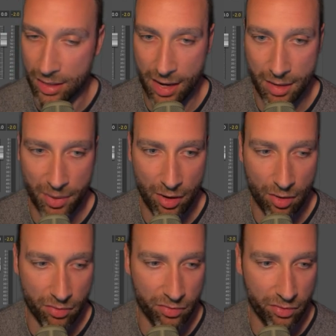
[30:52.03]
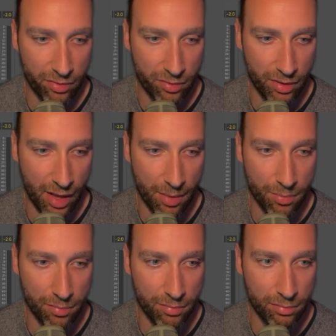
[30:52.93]
tiny bit of
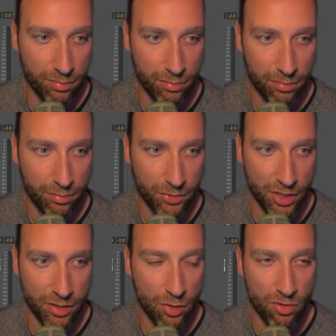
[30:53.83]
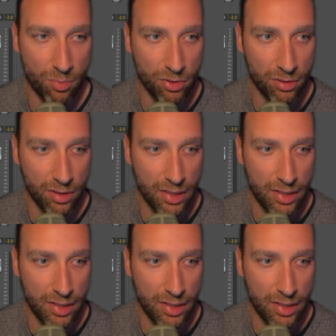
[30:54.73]
just low rumble.